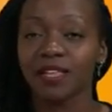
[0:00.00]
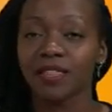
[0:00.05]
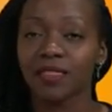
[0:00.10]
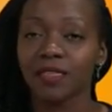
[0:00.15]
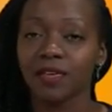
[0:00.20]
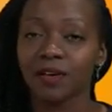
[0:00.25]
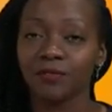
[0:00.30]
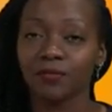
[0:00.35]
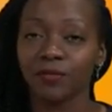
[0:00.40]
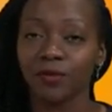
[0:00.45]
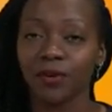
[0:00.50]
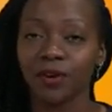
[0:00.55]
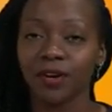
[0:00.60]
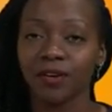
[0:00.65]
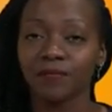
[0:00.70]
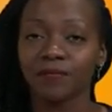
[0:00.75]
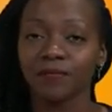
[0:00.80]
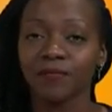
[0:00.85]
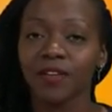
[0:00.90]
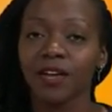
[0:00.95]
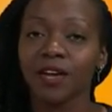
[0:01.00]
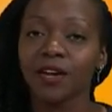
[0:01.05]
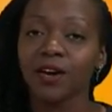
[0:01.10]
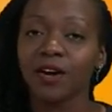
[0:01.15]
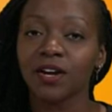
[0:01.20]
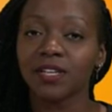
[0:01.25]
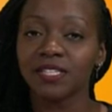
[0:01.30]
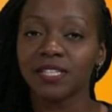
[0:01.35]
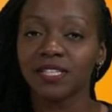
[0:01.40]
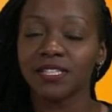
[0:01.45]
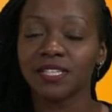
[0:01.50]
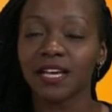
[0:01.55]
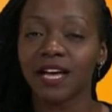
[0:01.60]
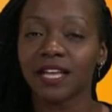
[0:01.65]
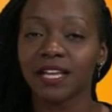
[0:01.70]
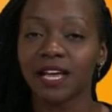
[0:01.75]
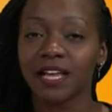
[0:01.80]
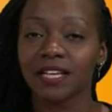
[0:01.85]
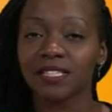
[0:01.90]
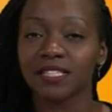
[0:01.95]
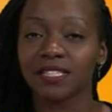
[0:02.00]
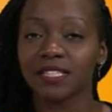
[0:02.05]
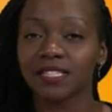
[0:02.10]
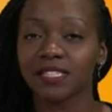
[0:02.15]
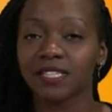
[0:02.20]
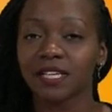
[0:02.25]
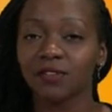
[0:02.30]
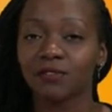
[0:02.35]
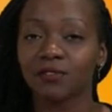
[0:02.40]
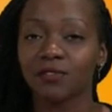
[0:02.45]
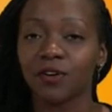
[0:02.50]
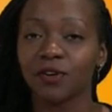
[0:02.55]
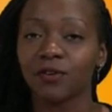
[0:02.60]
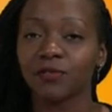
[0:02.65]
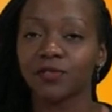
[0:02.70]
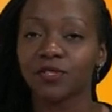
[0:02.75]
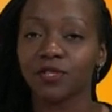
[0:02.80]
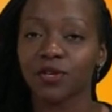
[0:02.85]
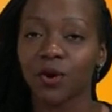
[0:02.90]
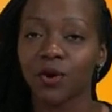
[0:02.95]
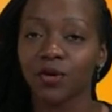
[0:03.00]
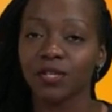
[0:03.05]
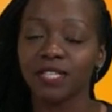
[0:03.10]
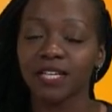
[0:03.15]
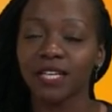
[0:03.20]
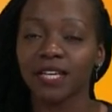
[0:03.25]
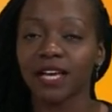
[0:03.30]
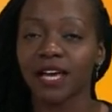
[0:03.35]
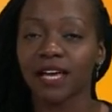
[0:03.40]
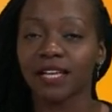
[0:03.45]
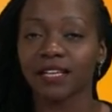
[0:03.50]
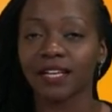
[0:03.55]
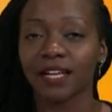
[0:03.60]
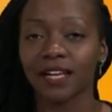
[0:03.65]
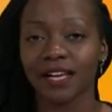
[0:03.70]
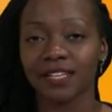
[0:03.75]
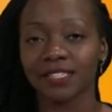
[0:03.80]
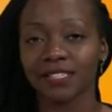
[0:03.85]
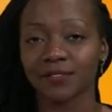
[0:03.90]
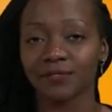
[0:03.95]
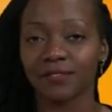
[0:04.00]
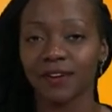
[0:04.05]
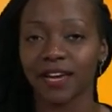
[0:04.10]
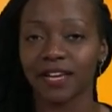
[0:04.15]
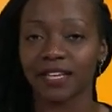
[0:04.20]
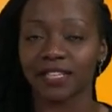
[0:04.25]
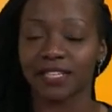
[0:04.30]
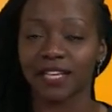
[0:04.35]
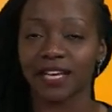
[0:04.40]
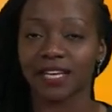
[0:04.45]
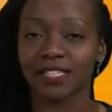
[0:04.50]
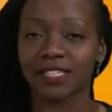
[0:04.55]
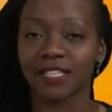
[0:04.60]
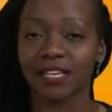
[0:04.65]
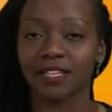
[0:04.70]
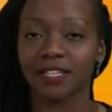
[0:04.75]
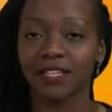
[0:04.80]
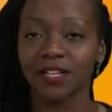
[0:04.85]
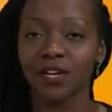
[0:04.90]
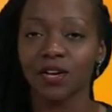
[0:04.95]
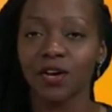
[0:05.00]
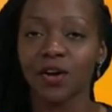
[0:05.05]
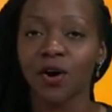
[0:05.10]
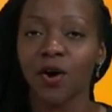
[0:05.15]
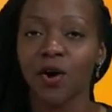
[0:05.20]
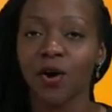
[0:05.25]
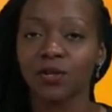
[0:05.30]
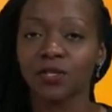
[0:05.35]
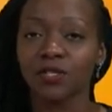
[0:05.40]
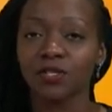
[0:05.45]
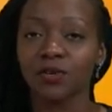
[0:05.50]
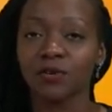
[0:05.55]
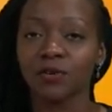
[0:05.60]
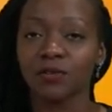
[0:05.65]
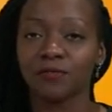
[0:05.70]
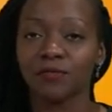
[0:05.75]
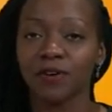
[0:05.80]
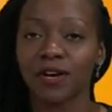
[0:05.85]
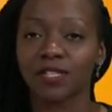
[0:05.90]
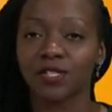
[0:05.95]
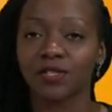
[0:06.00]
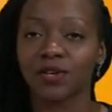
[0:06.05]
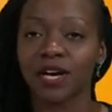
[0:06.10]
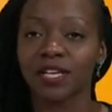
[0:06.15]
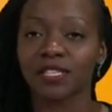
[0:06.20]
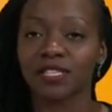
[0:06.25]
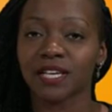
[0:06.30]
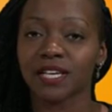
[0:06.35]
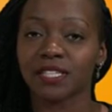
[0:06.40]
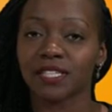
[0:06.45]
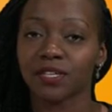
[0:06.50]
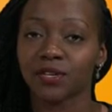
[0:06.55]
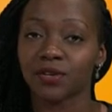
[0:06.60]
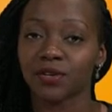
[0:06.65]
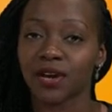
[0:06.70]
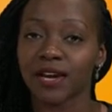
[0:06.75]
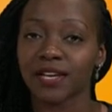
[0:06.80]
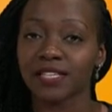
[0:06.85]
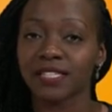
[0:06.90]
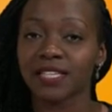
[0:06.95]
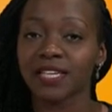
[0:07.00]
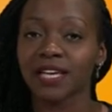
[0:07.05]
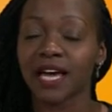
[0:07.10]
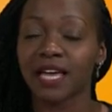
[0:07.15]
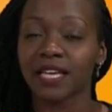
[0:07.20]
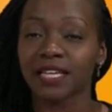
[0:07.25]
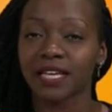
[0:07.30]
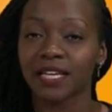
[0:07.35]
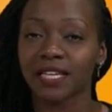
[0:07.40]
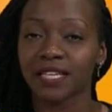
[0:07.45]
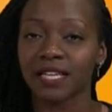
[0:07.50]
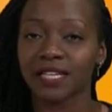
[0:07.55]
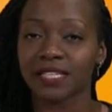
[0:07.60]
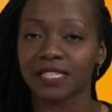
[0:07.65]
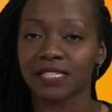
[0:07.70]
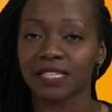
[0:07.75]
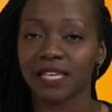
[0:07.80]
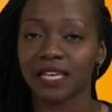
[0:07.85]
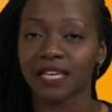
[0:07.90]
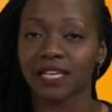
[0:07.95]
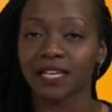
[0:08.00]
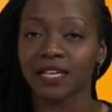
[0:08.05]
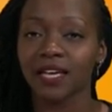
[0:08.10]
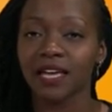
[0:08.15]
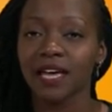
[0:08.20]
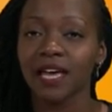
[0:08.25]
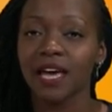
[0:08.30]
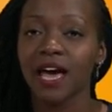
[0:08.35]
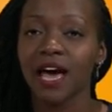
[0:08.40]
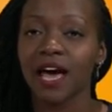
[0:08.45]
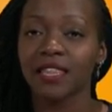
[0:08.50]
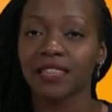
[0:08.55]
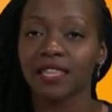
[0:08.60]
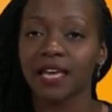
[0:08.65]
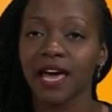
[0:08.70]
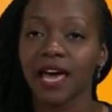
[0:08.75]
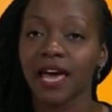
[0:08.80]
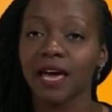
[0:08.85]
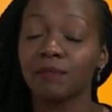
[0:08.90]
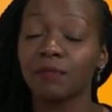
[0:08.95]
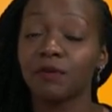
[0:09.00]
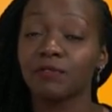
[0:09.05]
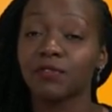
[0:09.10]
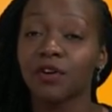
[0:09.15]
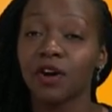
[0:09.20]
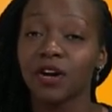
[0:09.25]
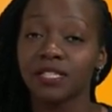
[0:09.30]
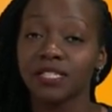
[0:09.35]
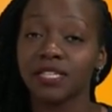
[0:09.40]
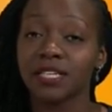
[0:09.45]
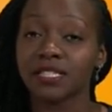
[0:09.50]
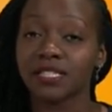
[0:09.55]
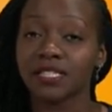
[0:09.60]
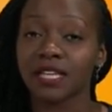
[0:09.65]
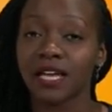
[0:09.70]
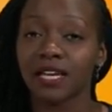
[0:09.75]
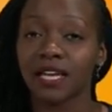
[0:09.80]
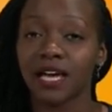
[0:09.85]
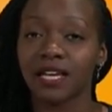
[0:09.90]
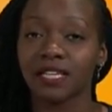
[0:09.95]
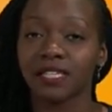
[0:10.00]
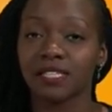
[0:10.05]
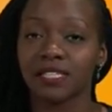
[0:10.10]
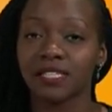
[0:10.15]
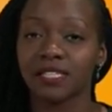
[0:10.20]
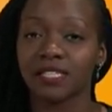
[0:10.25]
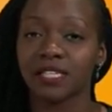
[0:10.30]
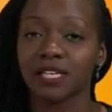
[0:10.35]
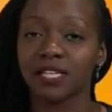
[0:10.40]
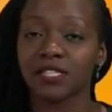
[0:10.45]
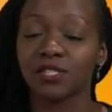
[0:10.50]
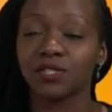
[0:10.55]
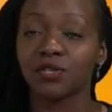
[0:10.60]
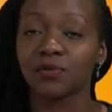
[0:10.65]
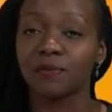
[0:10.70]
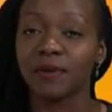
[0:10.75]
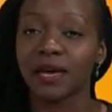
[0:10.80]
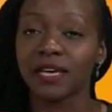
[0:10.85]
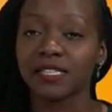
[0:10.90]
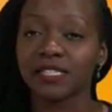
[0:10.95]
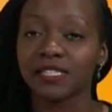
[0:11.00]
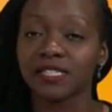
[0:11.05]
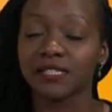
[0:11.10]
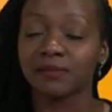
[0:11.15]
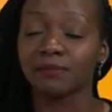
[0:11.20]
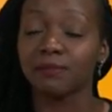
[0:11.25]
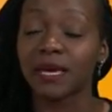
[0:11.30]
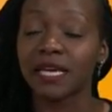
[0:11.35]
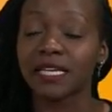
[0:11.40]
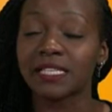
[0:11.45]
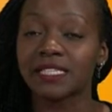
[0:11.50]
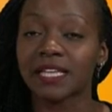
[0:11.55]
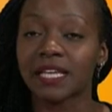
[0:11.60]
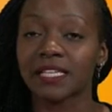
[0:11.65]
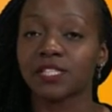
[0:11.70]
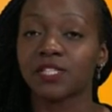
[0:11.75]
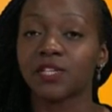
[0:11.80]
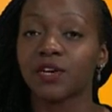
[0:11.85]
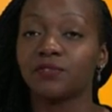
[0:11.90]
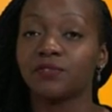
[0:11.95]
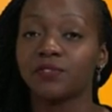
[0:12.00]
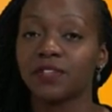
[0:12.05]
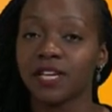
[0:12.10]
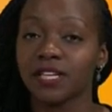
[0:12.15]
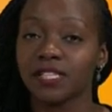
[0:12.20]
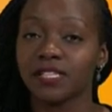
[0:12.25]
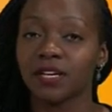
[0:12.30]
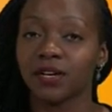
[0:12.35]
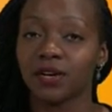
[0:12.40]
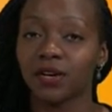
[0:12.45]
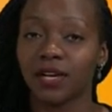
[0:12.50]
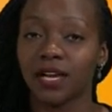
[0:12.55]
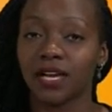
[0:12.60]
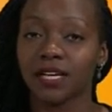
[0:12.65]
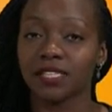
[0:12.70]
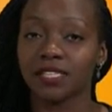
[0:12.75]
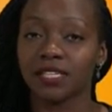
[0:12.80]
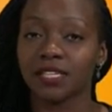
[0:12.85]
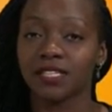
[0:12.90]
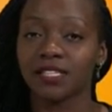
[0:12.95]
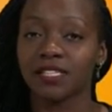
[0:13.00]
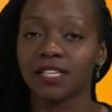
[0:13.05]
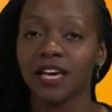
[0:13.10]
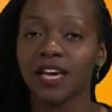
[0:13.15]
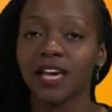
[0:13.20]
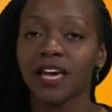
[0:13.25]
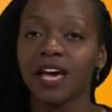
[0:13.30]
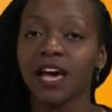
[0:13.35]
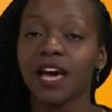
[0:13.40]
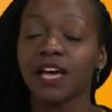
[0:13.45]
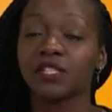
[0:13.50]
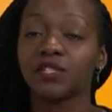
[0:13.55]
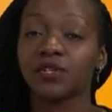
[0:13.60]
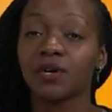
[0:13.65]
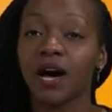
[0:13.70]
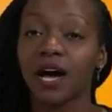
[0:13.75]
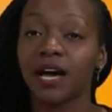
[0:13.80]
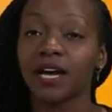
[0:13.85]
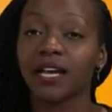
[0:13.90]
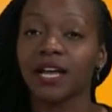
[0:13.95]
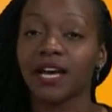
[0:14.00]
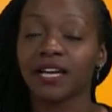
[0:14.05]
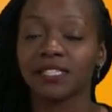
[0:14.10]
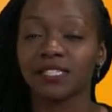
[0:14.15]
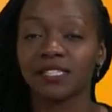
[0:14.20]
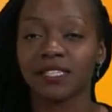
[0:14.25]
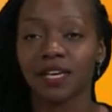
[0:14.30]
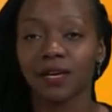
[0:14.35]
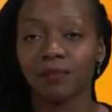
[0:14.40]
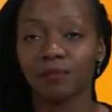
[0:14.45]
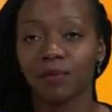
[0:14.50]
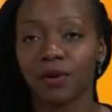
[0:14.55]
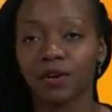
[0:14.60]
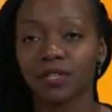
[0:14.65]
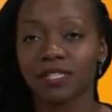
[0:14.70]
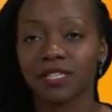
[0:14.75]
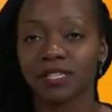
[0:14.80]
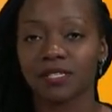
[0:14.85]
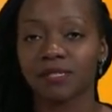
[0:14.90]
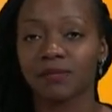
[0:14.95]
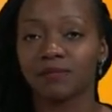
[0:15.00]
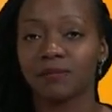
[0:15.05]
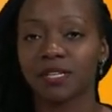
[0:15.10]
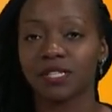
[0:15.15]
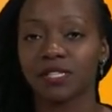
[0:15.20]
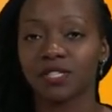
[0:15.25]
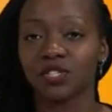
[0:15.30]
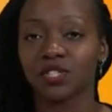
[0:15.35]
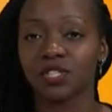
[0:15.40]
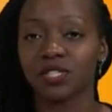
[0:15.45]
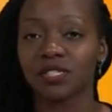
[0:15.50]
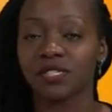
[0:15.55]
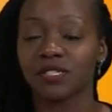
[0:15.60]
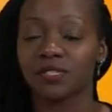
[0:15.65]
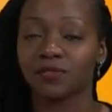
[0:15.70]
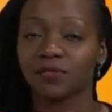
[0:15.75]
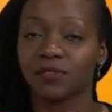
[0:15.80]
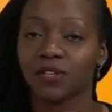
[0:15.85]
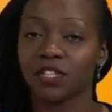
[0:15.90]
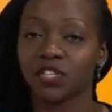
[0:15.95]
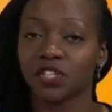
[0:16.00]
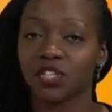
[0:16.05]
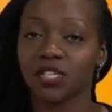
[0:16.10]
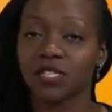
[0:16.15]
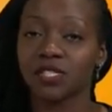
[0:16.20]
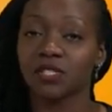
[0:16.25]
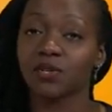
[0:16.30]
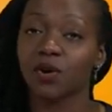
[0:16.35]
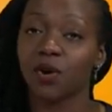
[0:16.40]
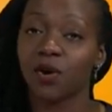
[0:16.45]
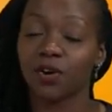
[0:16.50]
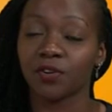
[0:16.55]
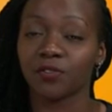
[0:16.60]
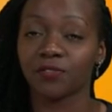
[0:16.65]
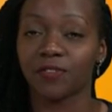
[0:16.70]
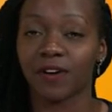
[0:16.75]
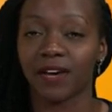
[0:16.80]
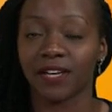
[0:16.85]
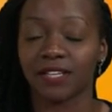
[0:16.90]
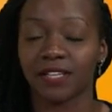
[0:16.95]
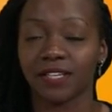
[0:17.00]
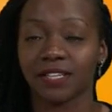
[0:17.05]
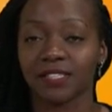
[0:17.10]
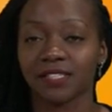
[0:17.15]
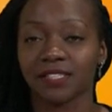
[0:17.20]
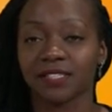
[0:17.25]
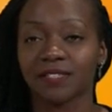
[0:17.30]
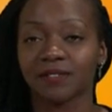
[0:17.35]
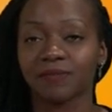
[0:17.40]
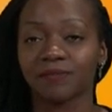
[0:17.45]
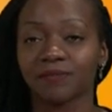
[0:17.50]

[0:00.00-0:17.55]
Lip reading: Therefore, content analysis involves coding and classifying data, also referred to as categorizing and indexing, and the aim of context analysis is to make sense of data collected and to highlight the important messages, features, or findings.